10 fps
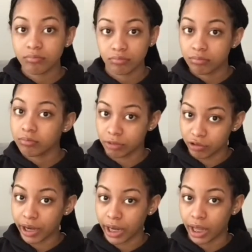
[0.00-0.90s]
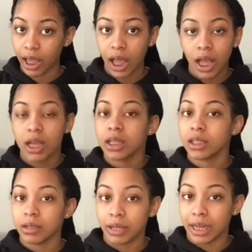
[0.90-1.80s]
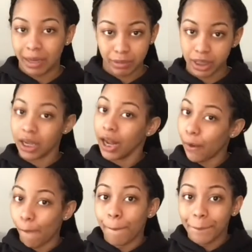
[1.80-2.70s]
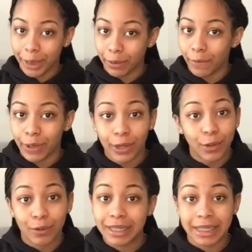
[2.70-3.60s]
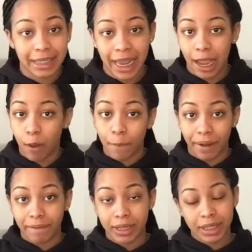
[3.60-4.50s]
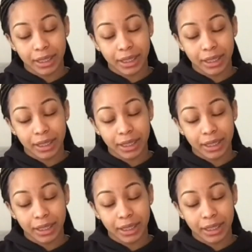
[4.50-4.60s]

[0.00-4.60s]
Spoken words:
greedy. So yeah, that was a good little meal, a good little chit chat or whatever. So